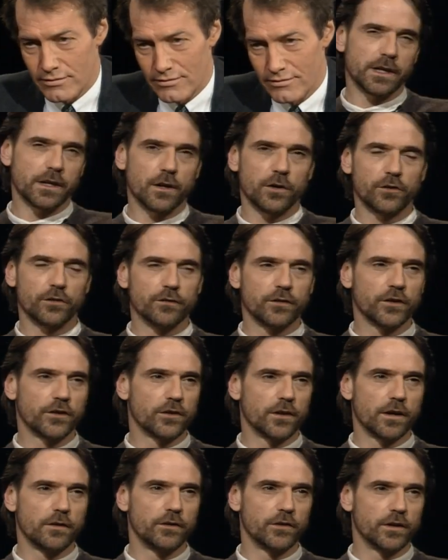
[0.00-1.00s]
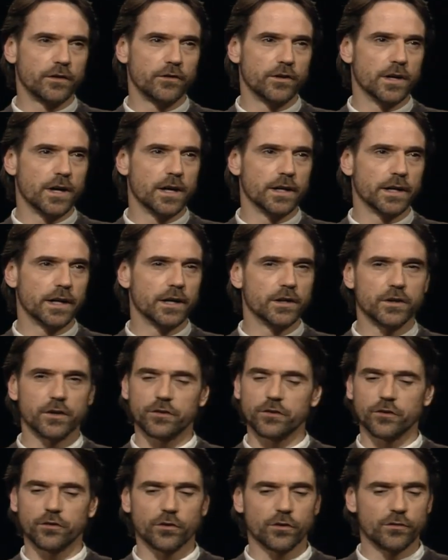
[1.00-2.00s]
Well, it goes into service every now and again, just
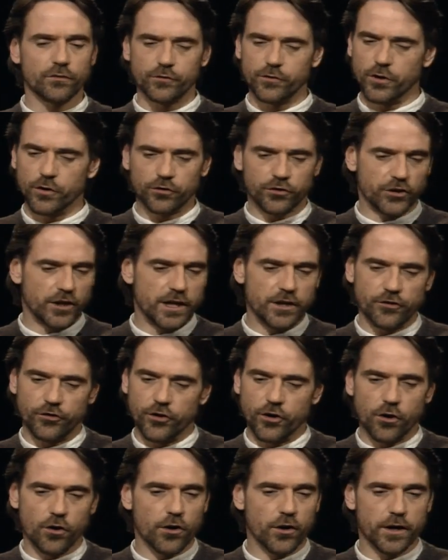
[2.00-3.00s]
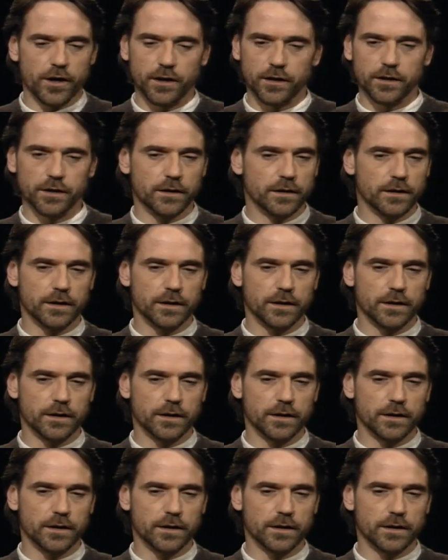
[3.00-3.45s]
to sort of, change the oil